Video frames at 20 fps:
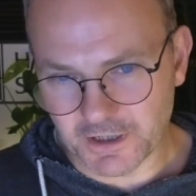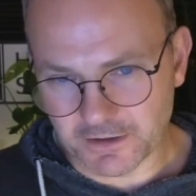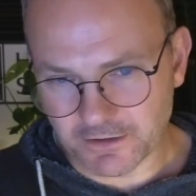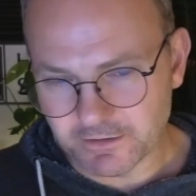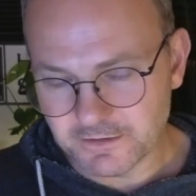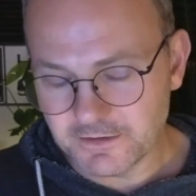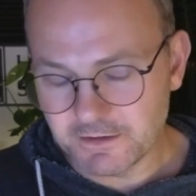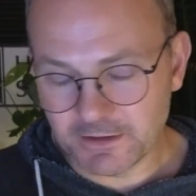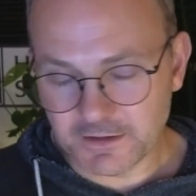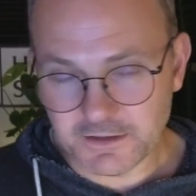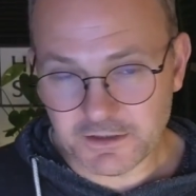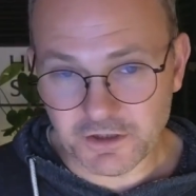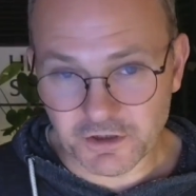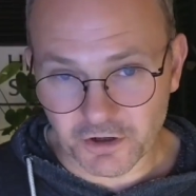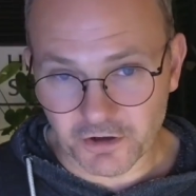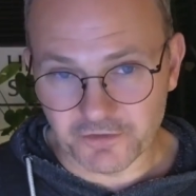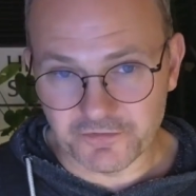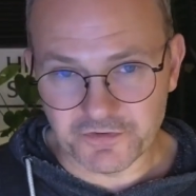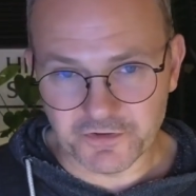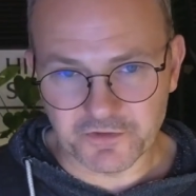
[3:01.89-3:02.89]
And, you
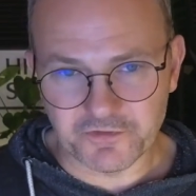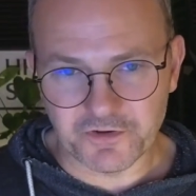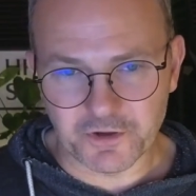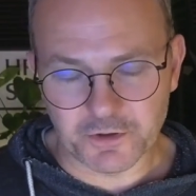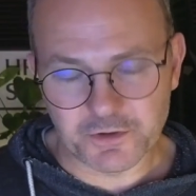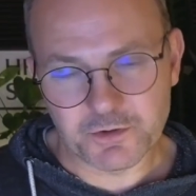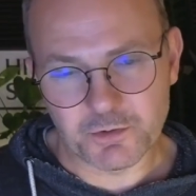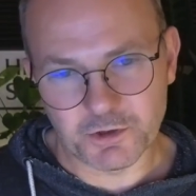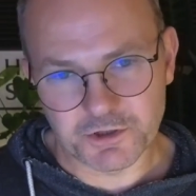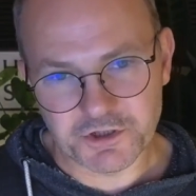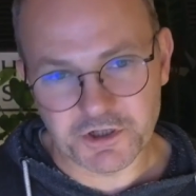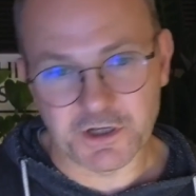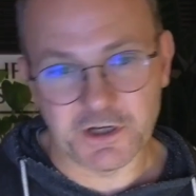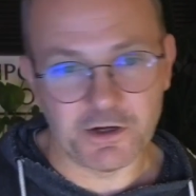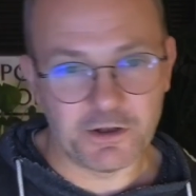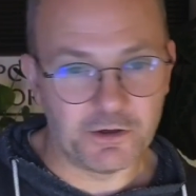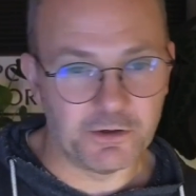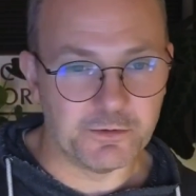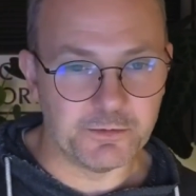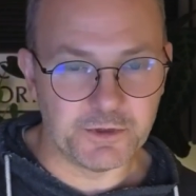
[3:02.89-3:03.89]
know, for the folks watching
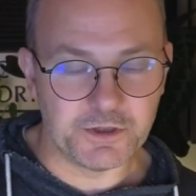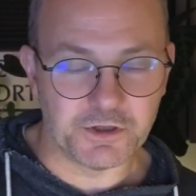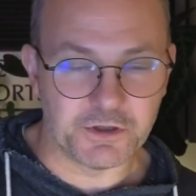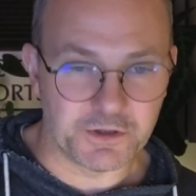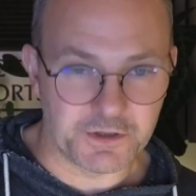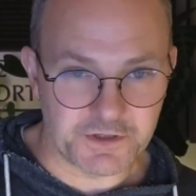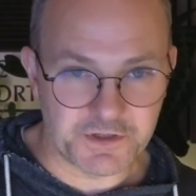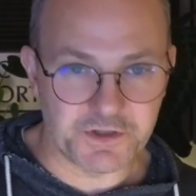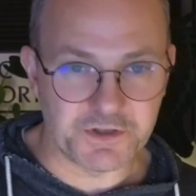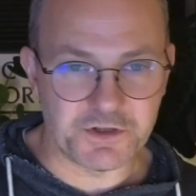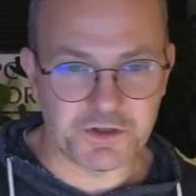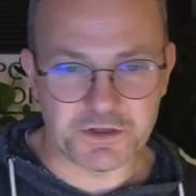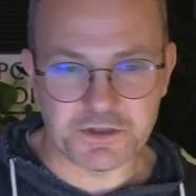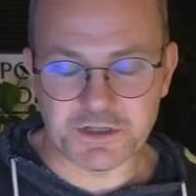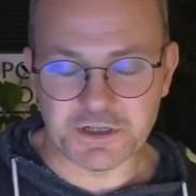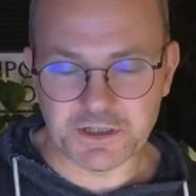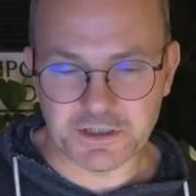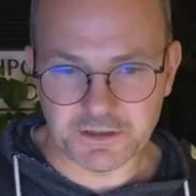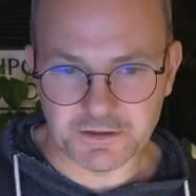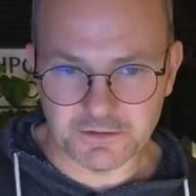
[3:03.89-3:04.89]
at home, you know, this is
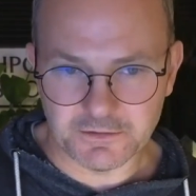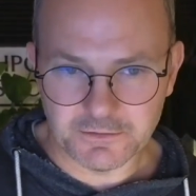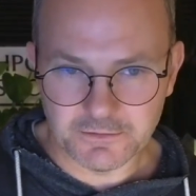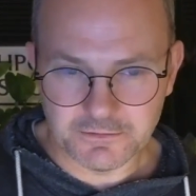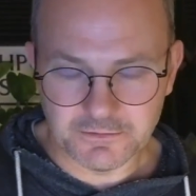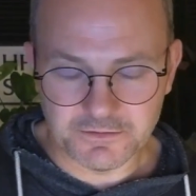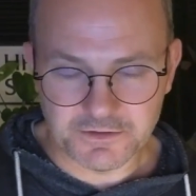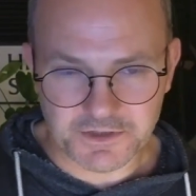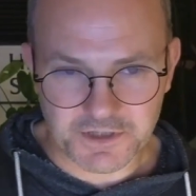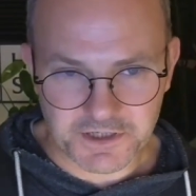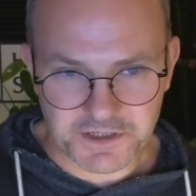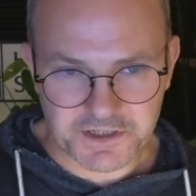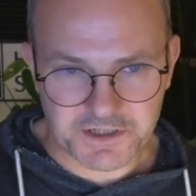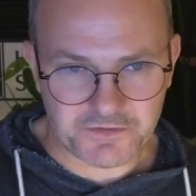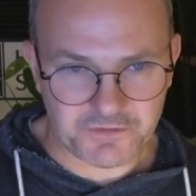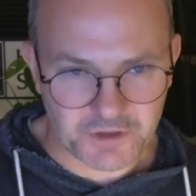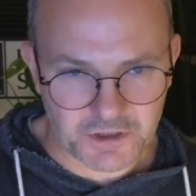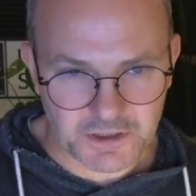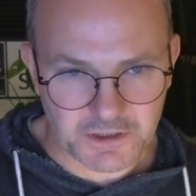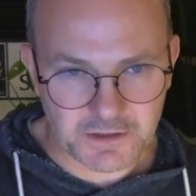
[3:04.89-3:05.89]
using D
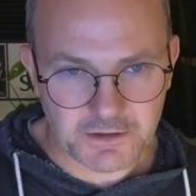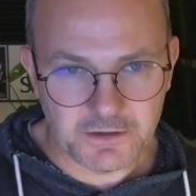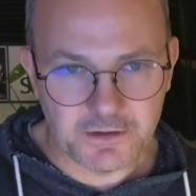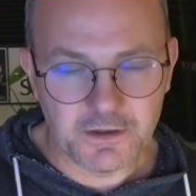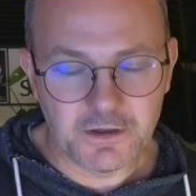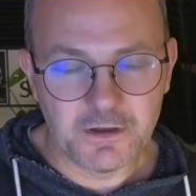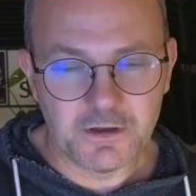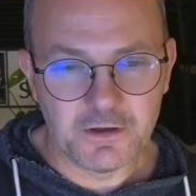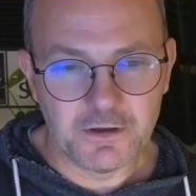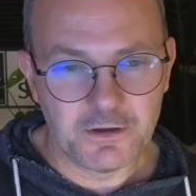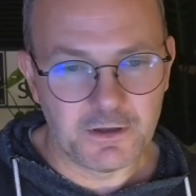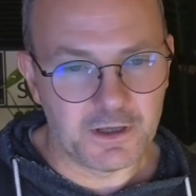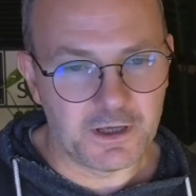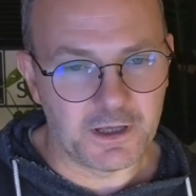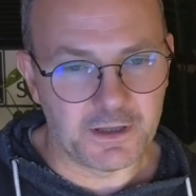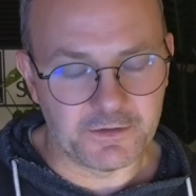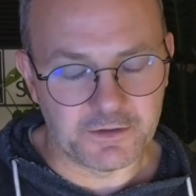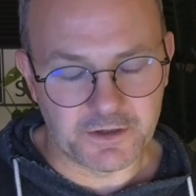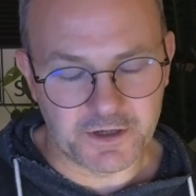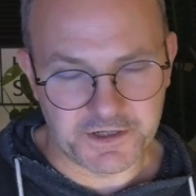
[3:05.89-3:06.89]
C V,
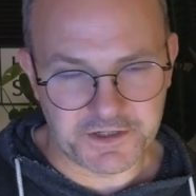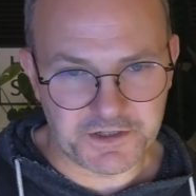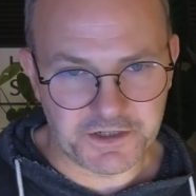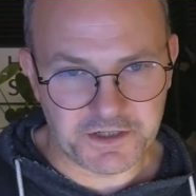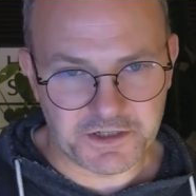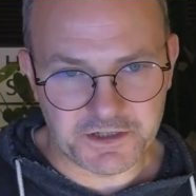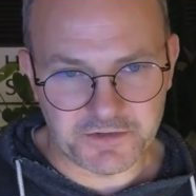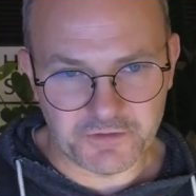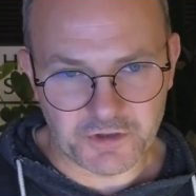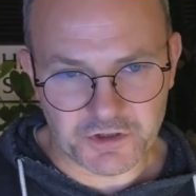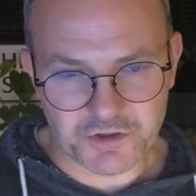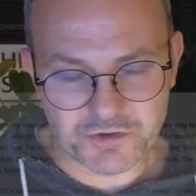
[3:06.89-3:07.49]
uh, the nice D C V